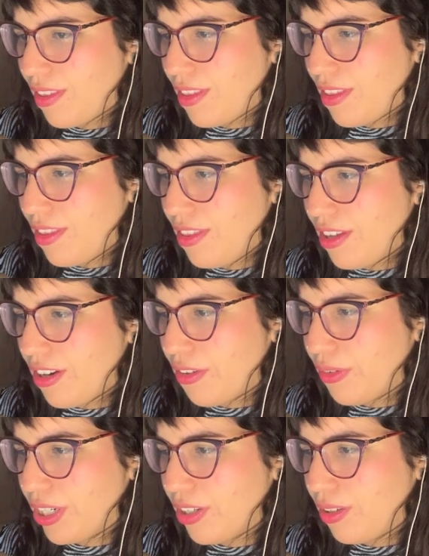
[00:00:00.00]
There
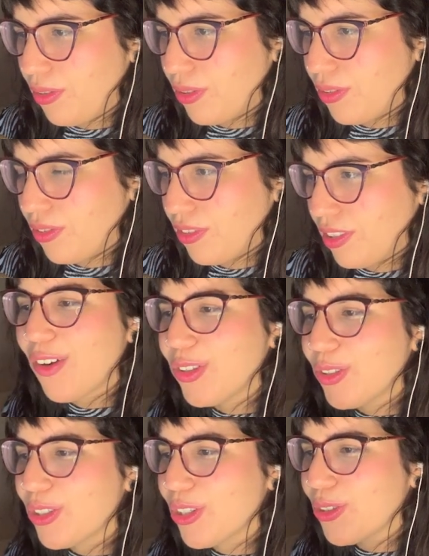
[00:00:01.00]
it goes. I'm going
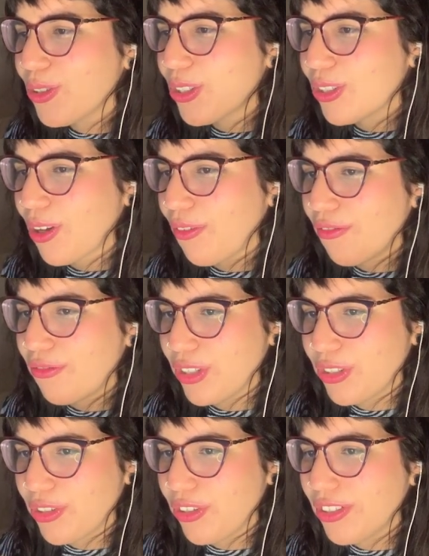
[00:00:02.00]
to show you some
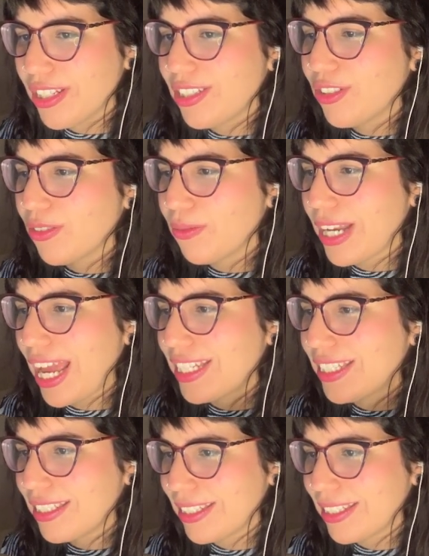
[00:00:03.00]
features and some nice